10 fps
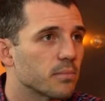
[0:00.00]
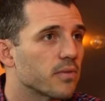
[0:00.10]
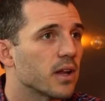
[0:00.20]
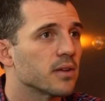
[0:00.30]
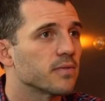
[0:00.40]

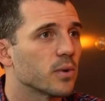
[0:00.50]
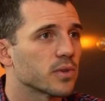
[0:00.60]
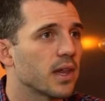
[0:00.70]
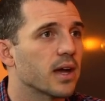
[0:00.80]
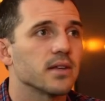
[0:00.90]
providing
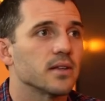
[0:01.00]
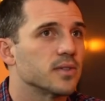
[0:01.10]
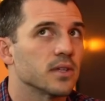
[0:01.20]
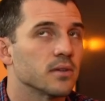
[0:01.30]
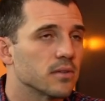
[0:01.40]
folks with lactate and
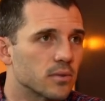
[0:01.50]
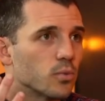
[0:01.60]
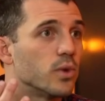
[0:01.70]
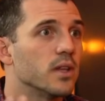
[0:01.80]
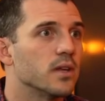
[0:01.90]
seeing
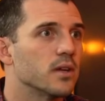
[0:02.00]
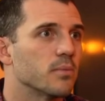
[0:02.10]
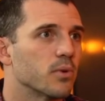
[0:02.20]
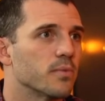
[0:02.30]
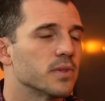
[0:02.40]
really good
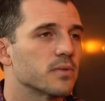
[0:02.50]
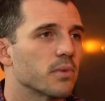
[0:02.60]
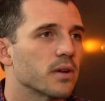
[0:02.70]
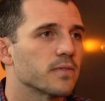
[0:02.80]
improvements in brain